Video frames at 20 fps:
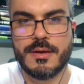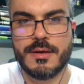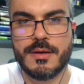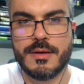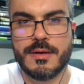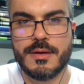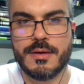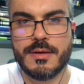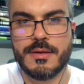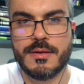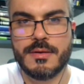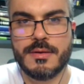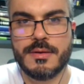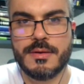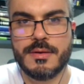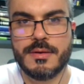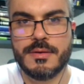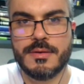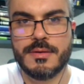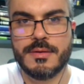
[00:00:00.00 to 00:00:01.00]

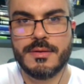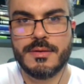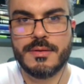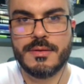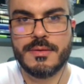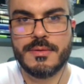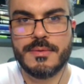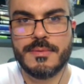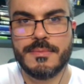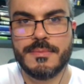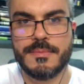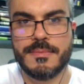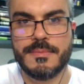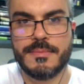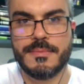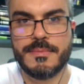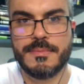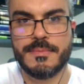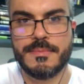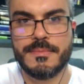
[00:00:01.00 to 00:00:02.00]
(silent)